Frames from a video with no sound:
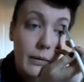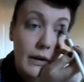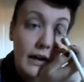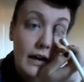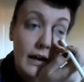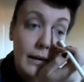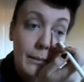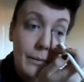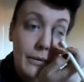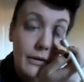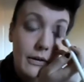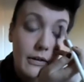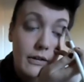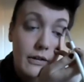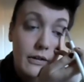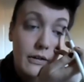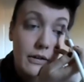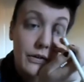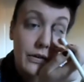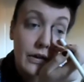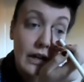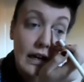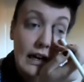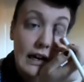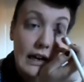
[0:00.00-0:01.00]

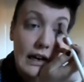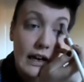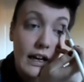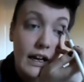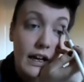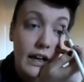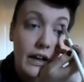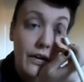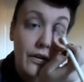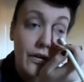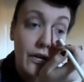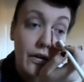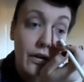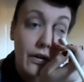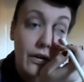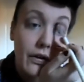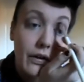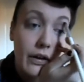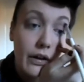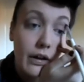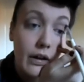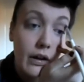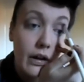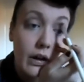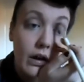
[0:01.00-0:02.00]
Purples and